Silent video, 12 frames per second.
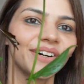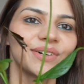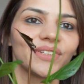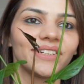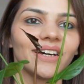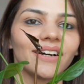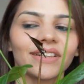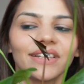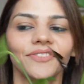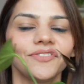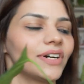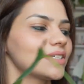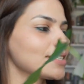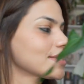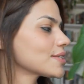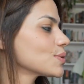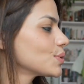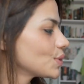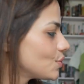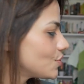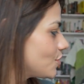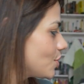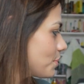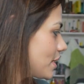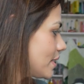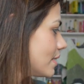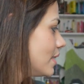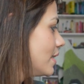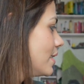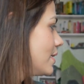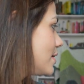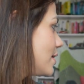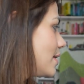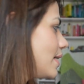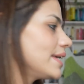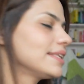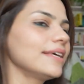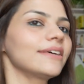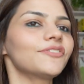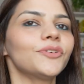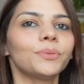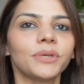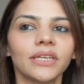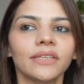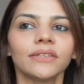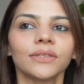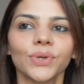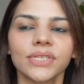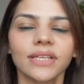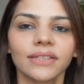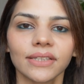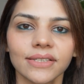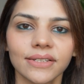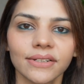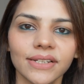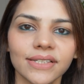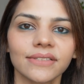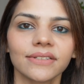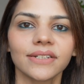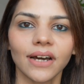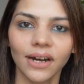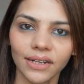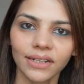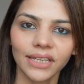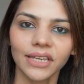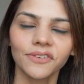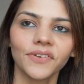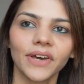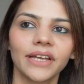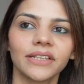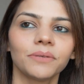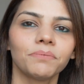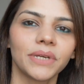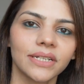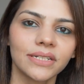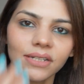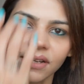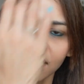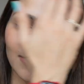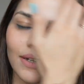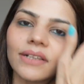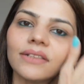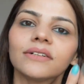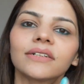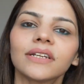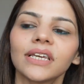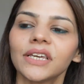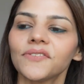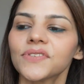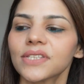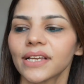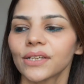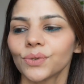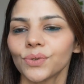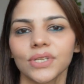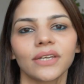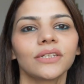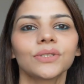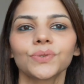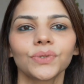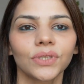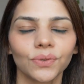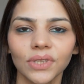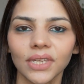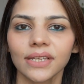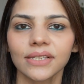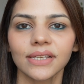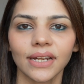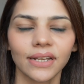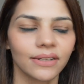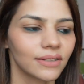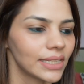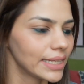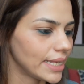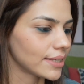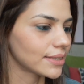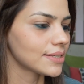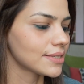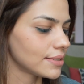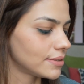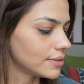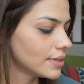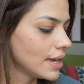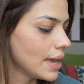The dark leaf ones is so new for me. I think for me the newest thing this year is the dark leaf and the mint colored leaves. Like, those are the two new things that I really like this year.